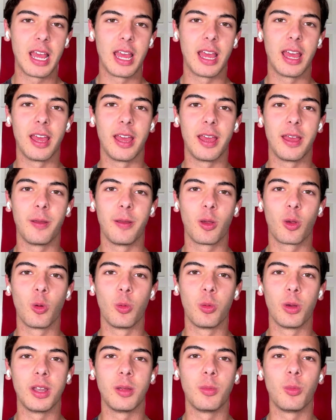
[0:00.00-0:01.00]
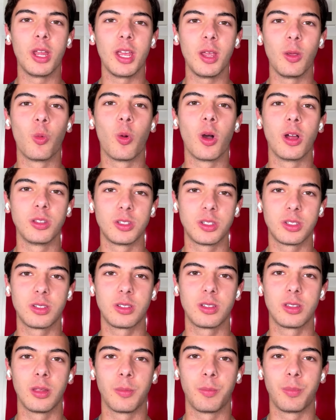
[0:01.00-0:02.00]
Ruben Amorim
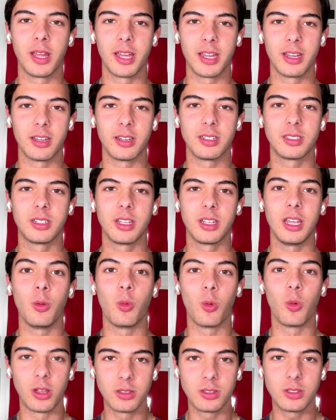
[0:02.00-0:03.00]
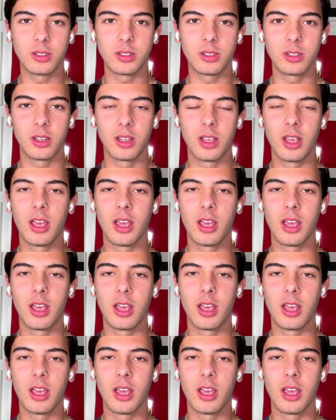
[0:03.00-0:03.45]
wants the players he wants,